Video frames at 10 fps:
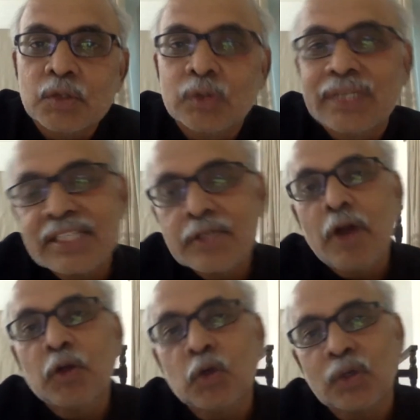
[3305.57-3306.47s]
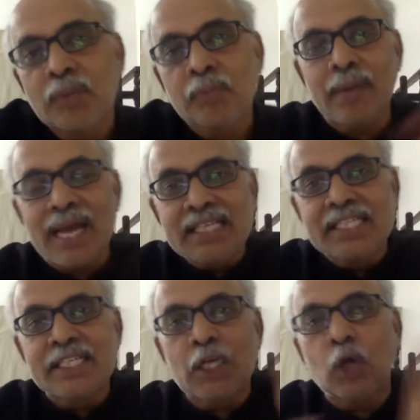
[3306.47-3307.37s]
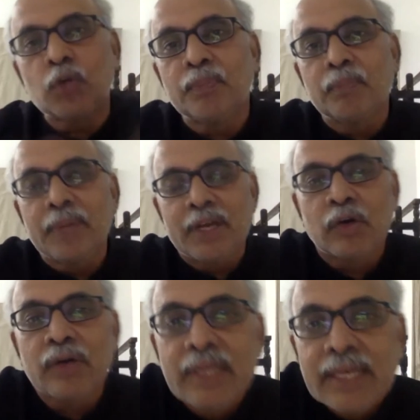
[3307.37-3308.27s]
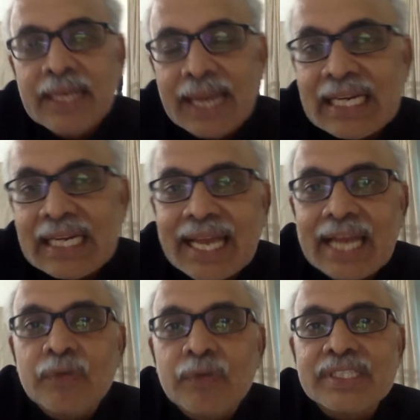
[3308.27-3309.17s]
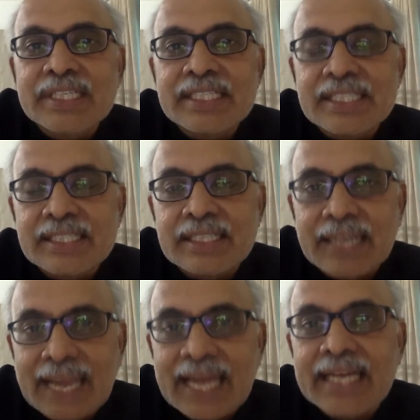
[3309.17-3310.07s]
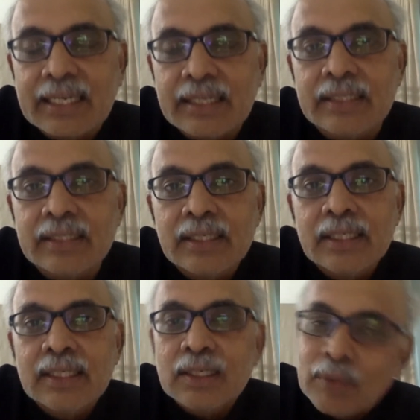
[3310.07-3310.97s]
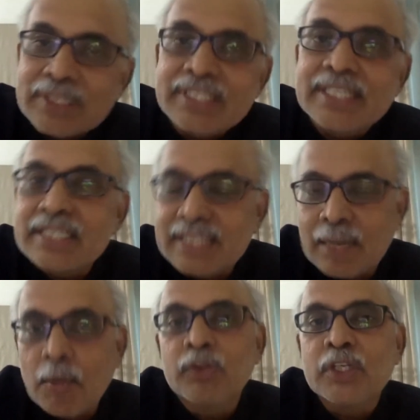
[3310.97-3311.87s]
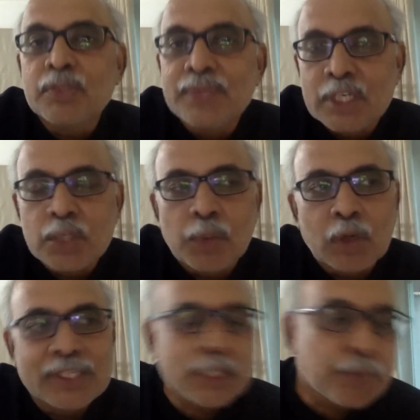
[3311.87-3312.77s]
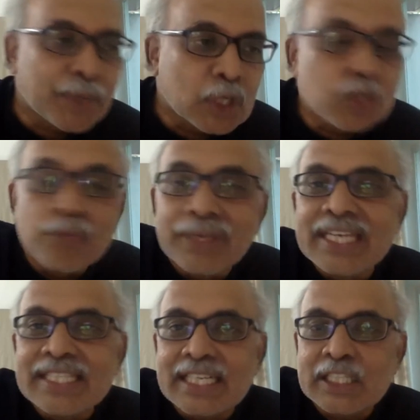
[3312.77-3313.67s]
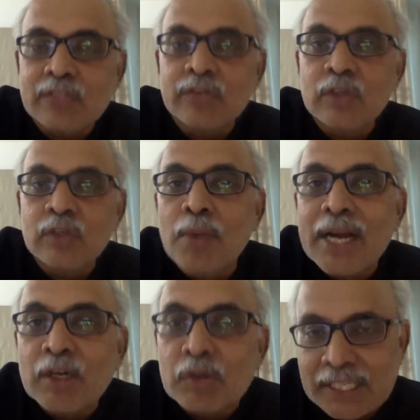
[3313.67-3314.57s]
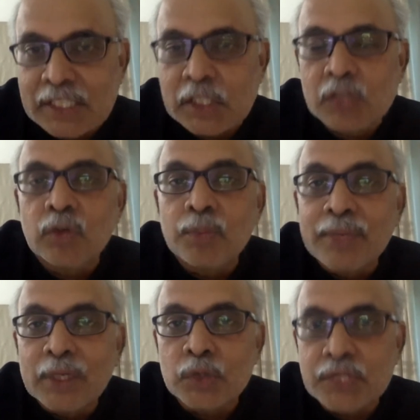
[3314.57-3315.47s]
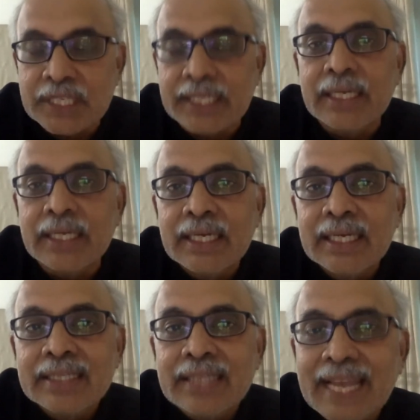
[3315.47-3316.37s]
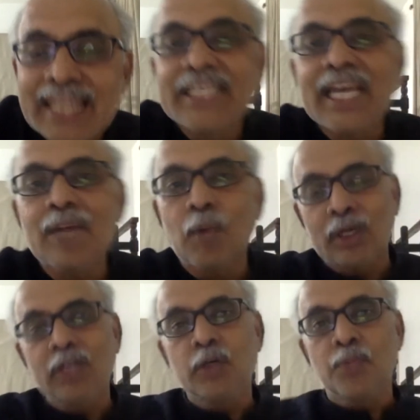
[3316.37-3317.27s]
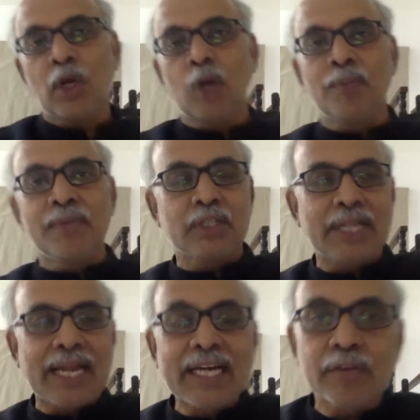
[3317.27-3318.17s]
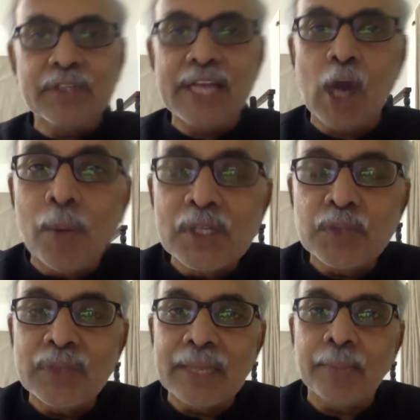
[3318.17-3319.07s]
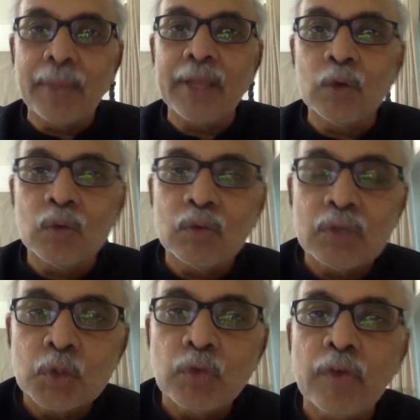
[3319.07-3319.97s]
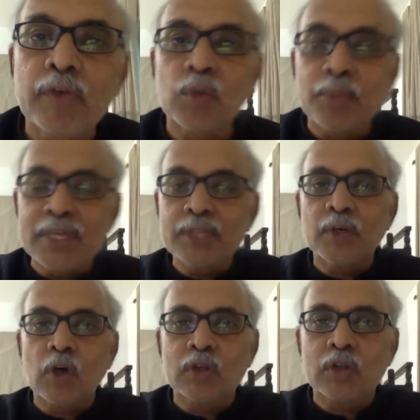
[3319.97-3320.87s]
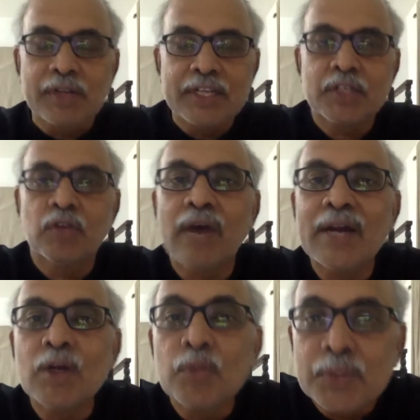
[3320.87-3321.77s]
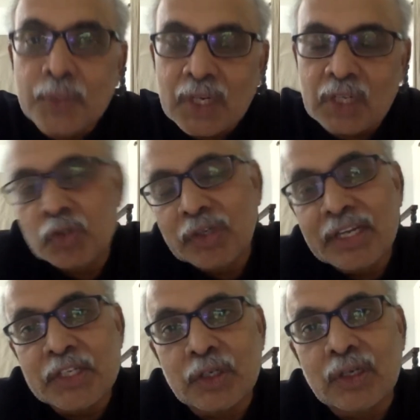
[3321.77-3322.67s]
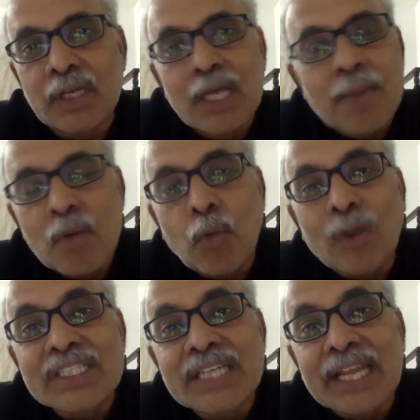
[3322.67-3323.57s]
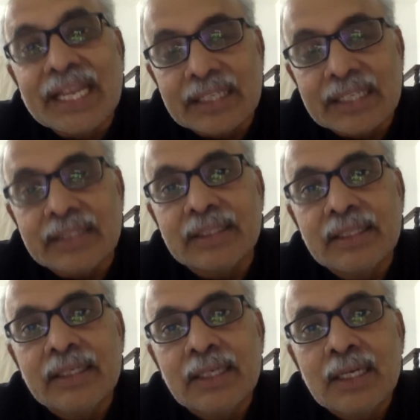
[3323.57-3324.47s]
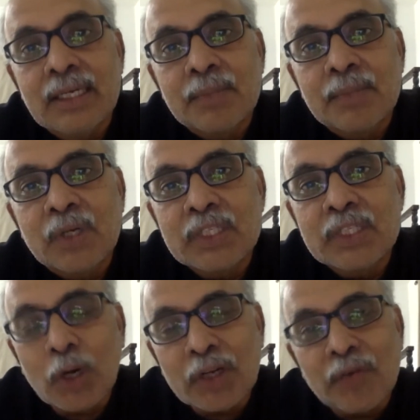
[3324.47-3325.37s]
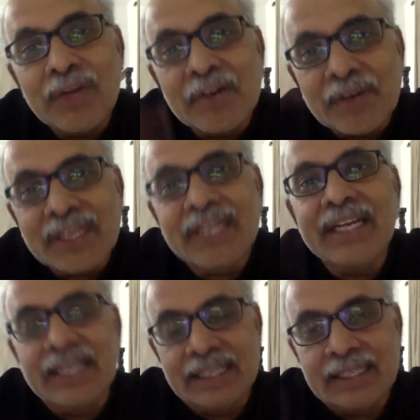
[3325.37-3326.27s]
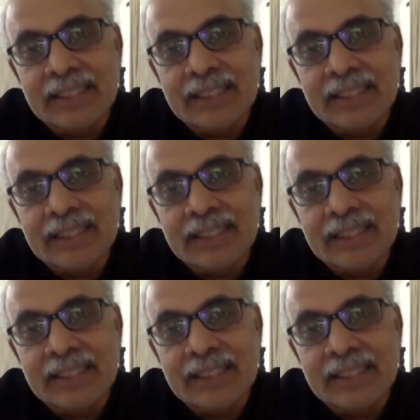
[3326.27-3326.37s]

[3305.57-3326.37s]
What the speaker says: So that's, you have to balance it out by your LTAC versus CAC versus some of these business models. Just because Swiggy is successful, Zomato successful, B2C, the healthcare model may not, because at the end of the day, how much will they pay you? 250 rupees per consultation, 500 rupees per consultation, maybe once in a year, because it's not a very recurring.